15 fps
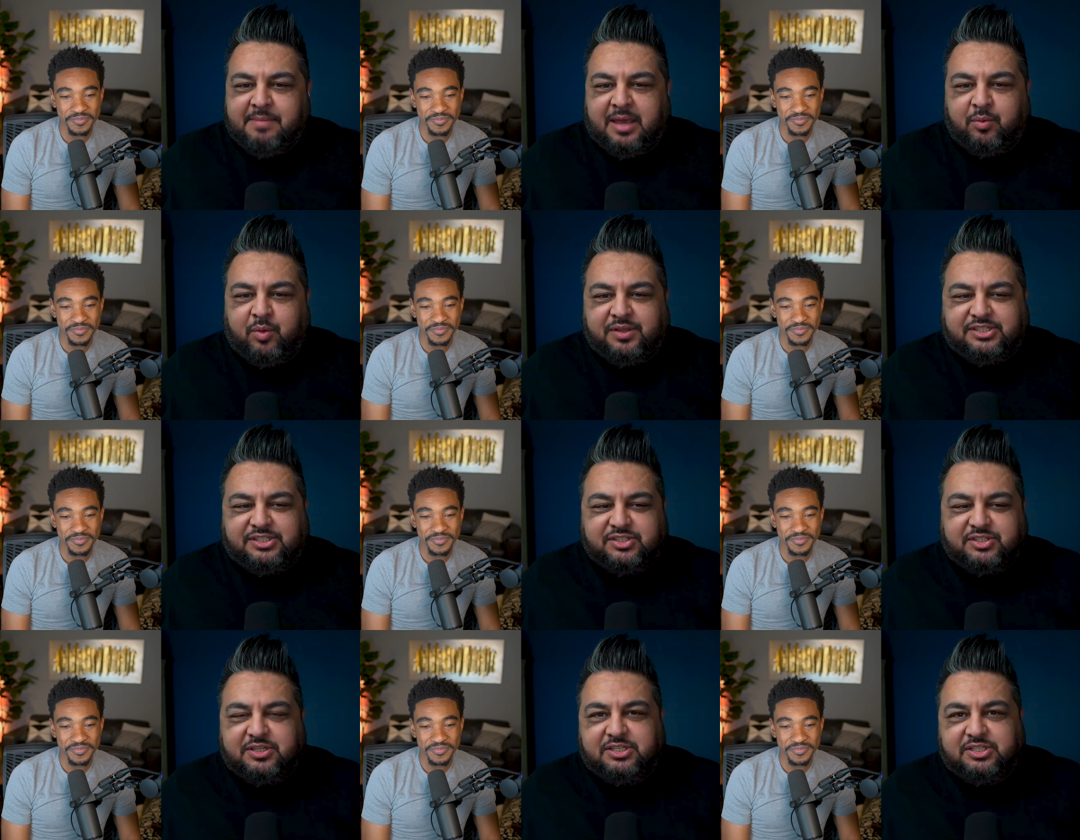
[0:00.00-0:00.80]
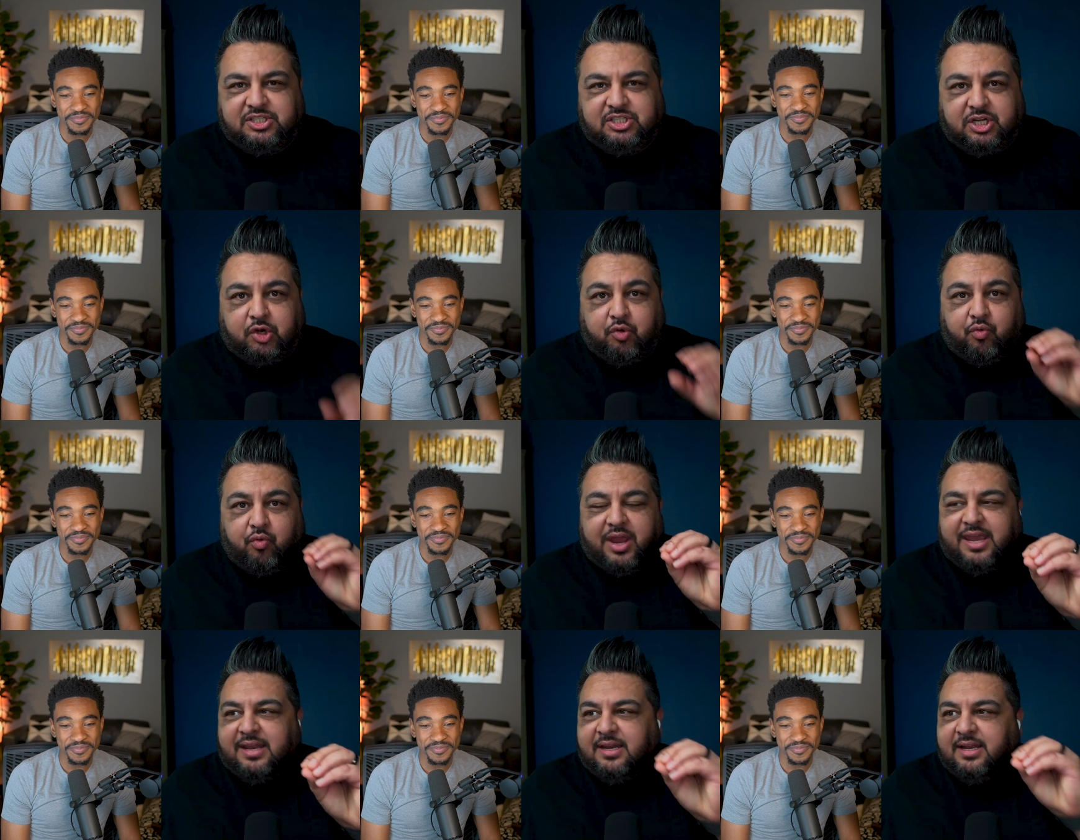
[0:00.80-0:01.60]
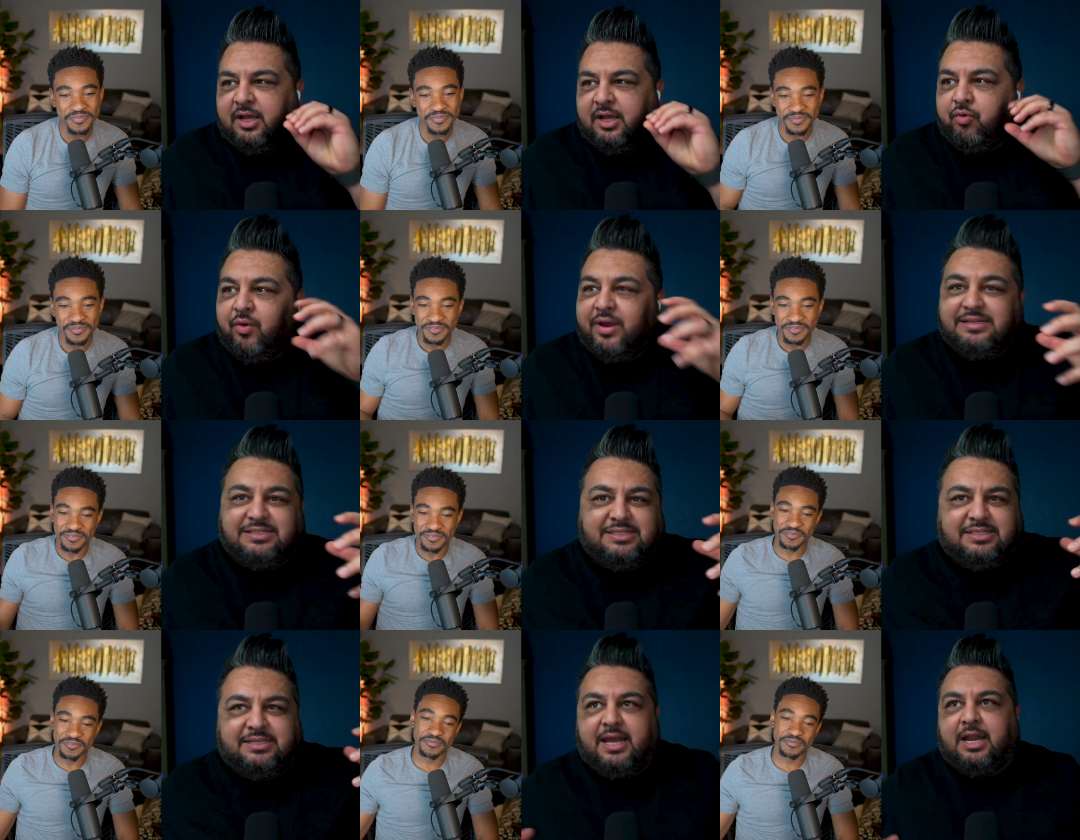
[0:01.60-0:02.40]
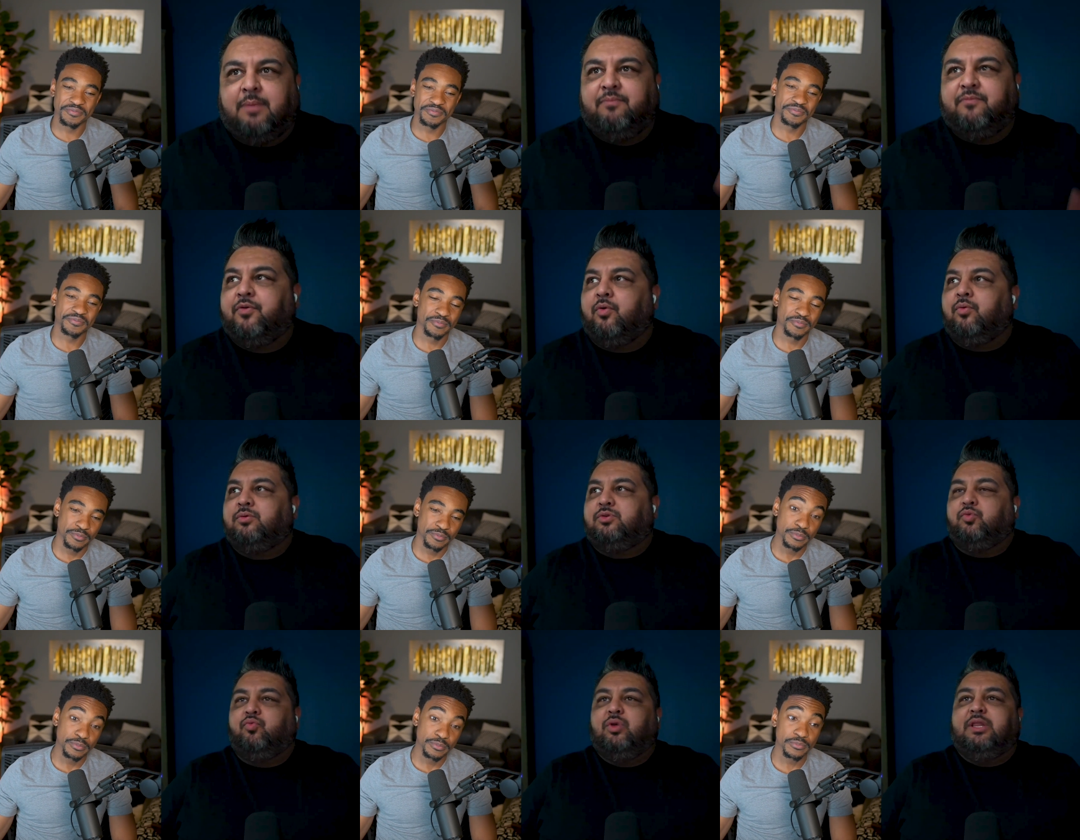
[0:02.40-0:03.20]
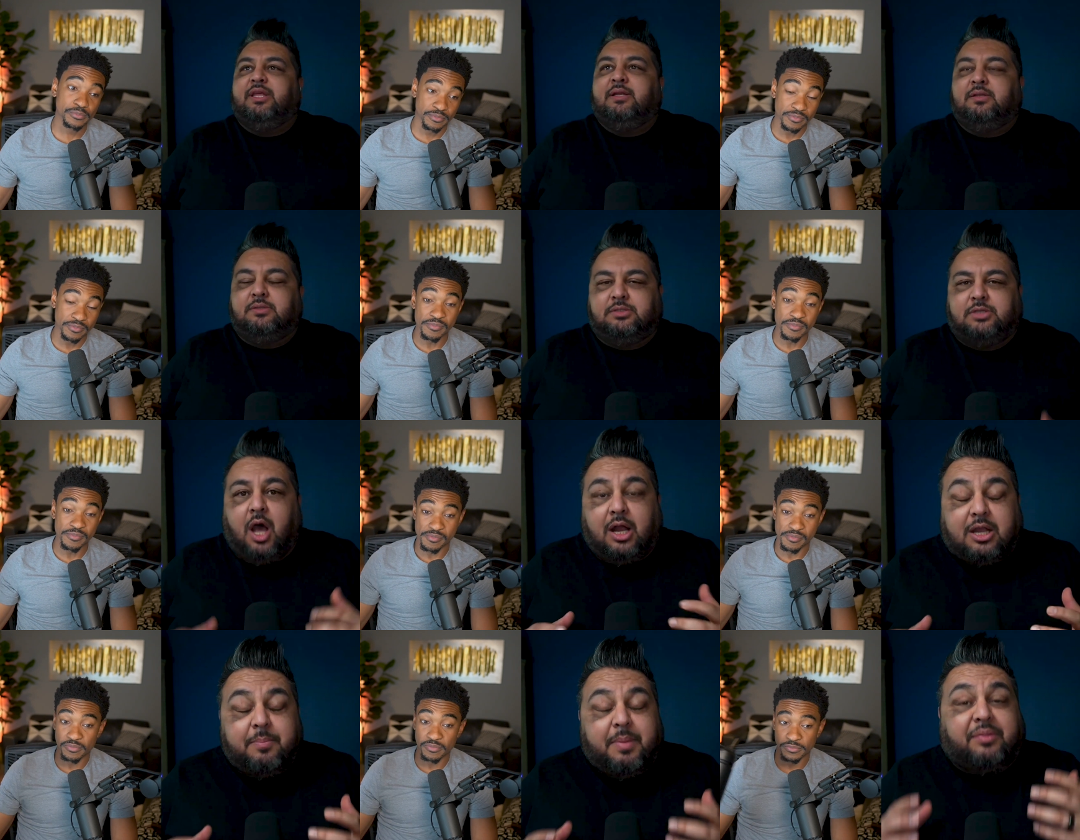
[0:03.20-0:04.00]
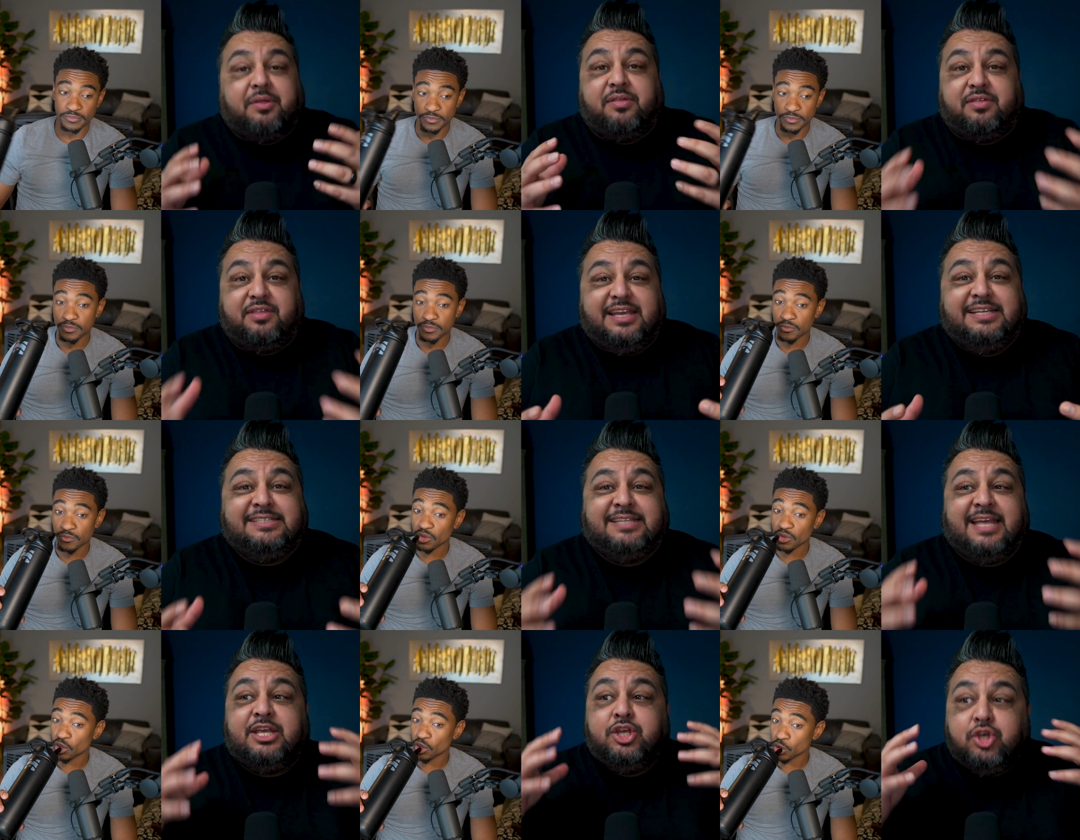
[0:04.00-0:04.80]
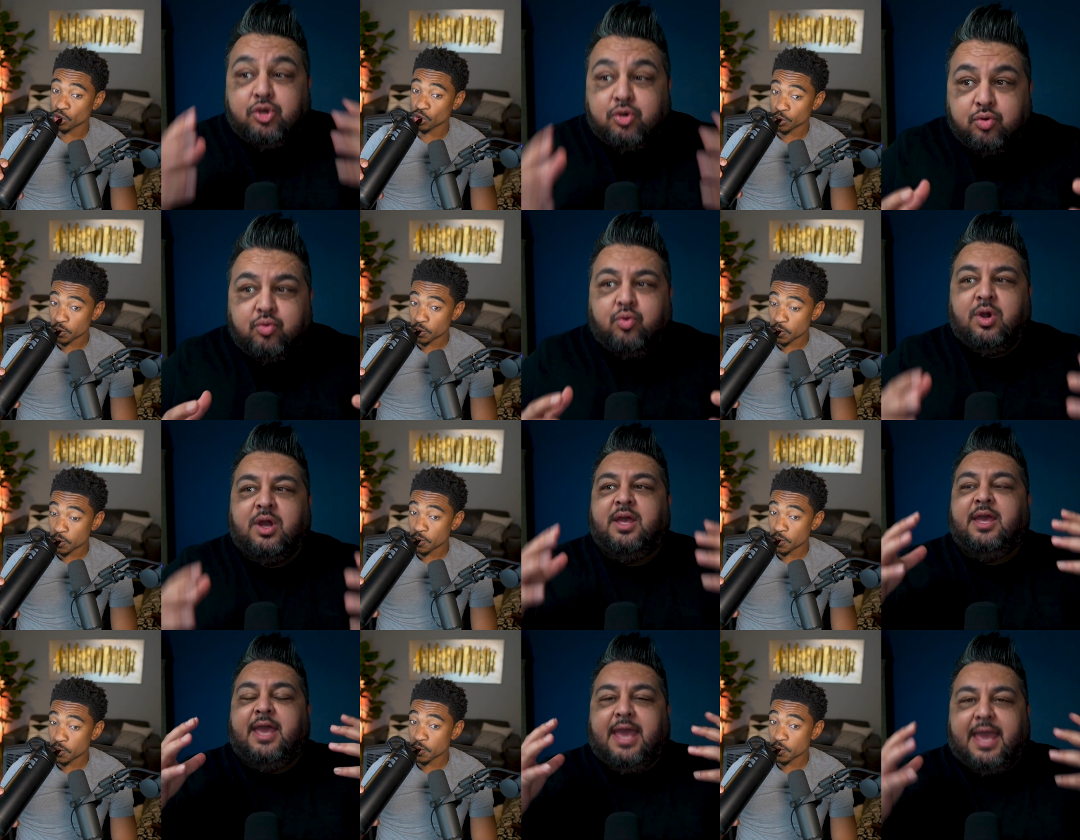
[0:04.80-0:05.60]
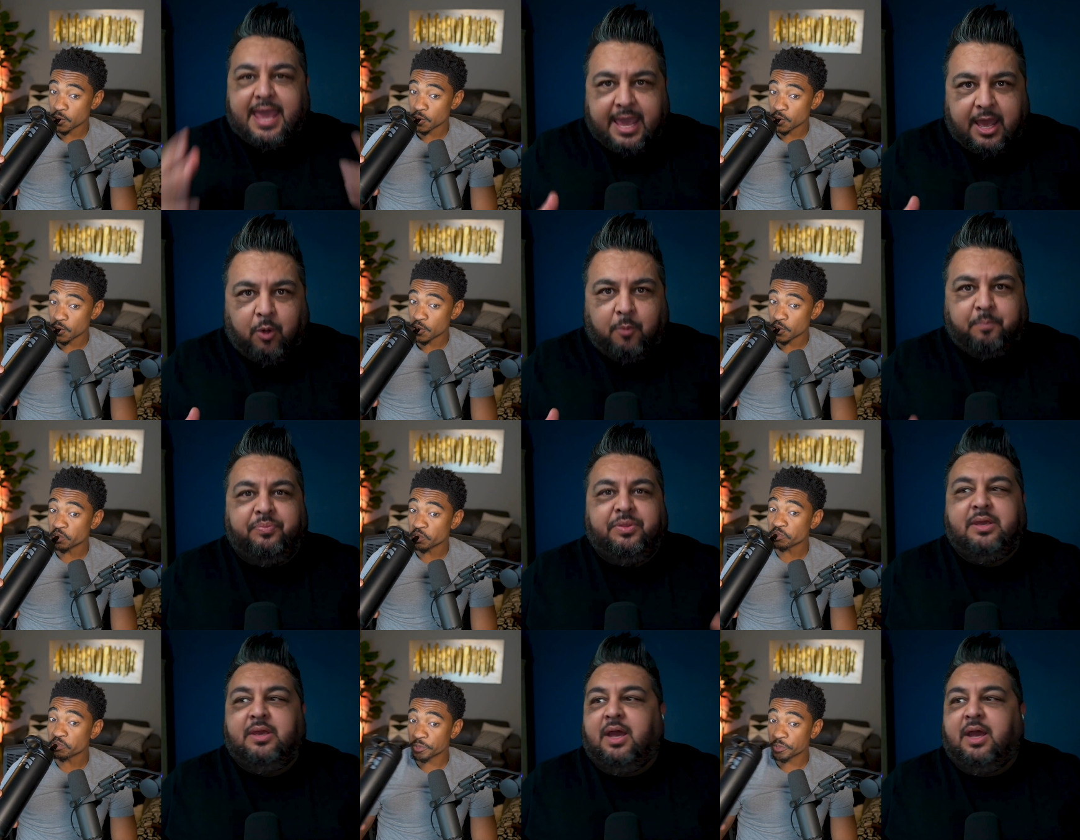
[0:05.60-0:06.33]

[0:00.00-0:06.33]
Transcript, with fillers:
Speaker 1: And well, this is a great setup to really talk about the things that you help